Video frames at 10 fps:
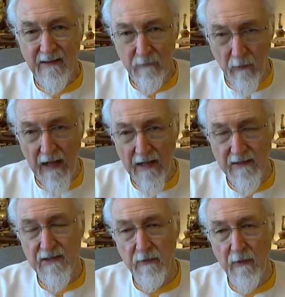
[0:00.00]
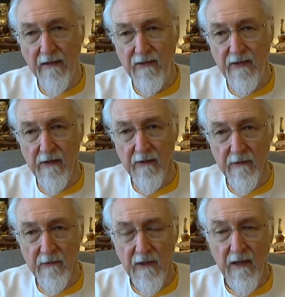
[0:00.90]
what I just read to
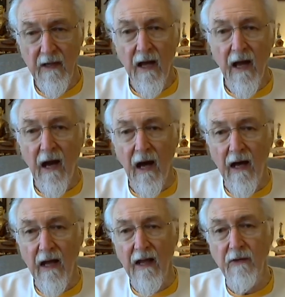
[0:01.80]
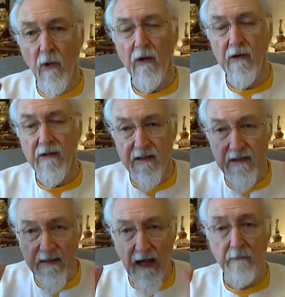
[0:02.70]
you, in order to
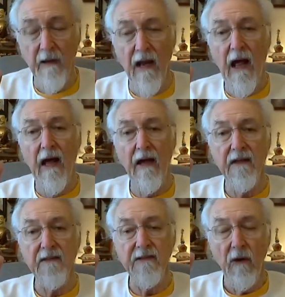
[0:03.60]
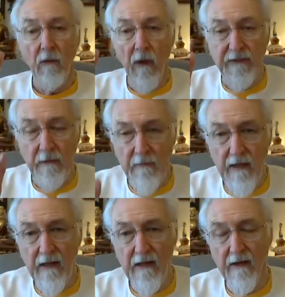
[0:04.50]
stabilize what the
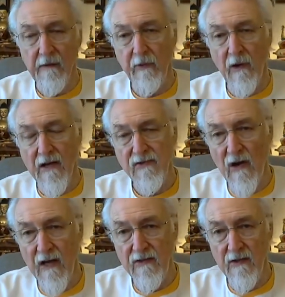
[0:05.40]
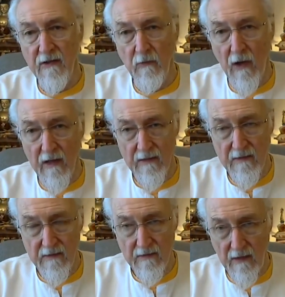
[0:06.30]
meaning of the prostration
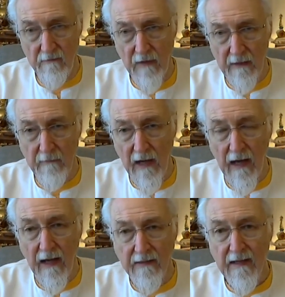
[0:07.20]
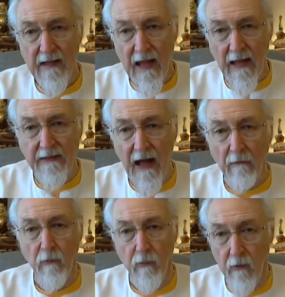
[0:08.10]
was in my mind. And
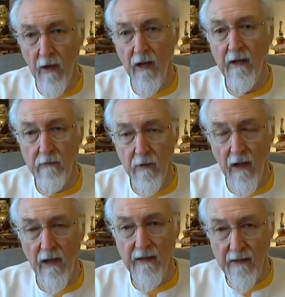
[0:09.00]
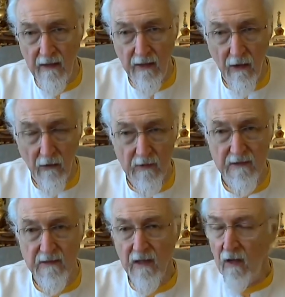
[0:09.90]
that really, really,
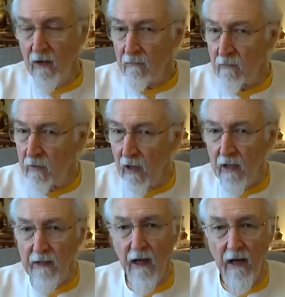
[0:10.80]
was really